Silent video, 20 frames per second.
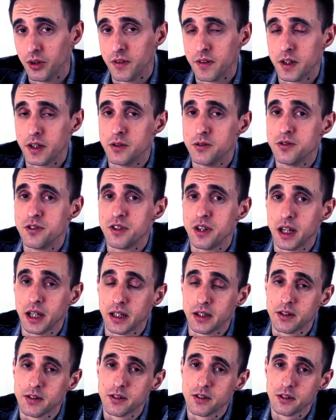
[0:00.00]
of those
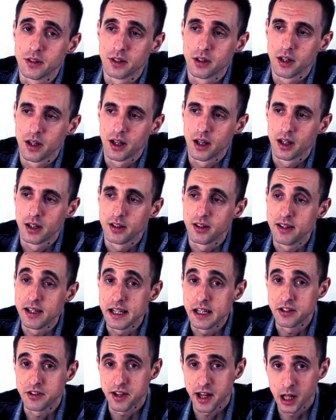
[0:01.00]
things and
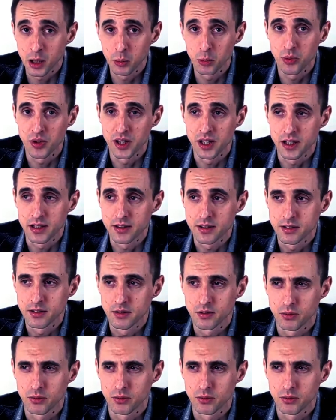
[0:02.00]
needs help with it,